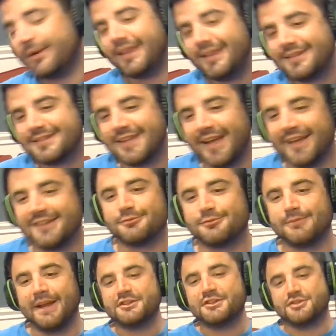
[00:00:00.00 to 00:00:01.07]
says
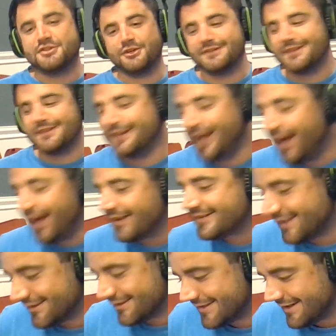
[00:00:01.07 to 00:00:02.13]
Rangers, not
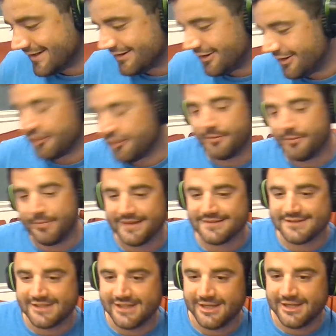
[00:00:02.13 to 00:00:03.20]
Celtic, are the
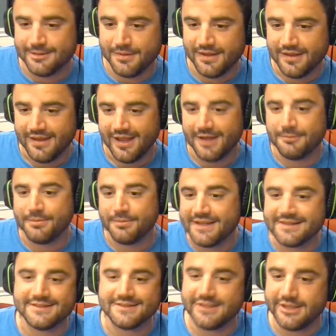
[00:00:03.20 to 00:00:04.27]
best team and
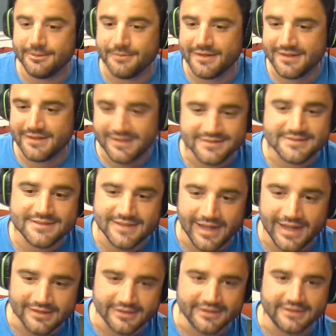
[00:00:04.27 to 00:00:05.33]
biggest team in
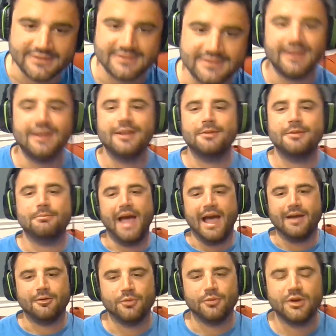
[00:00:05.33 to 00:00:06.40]
Scotland. Matt,
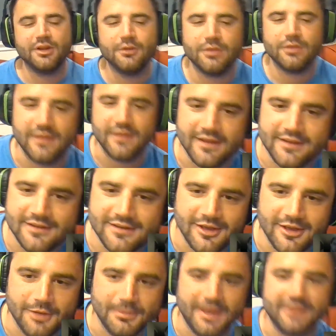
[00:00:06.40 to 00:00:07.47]
what do you think
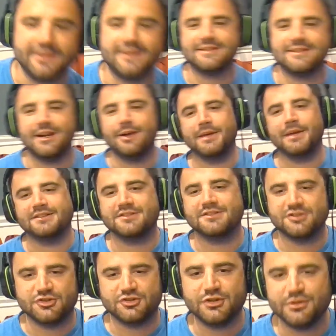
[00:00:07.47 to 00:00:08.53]
about these comments?
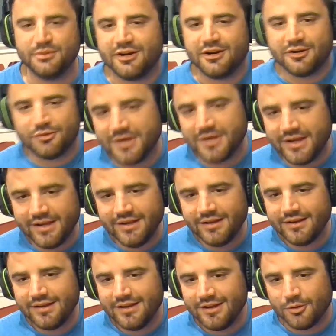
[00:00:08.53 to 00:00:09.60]
Do you agree,
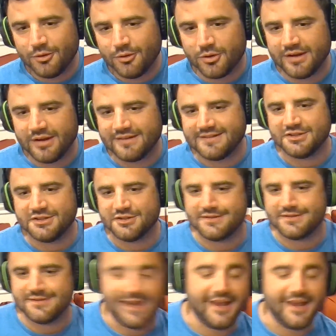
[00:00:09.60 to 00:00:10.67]
or is he
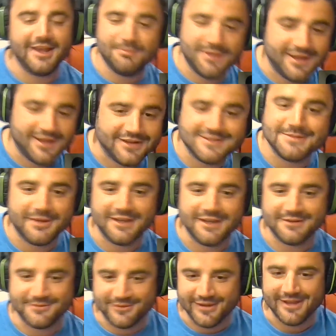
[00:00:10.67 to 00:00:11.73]
just saying it because he plays
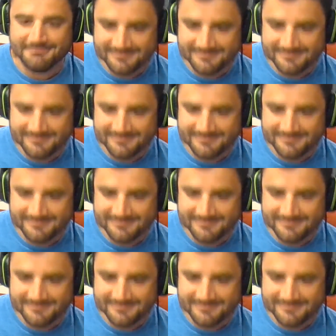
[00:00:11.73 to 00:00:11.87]
for them?